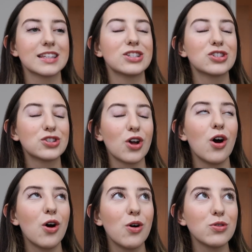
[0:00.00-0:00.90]
It's
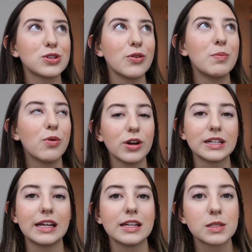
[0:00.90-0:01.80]
so important,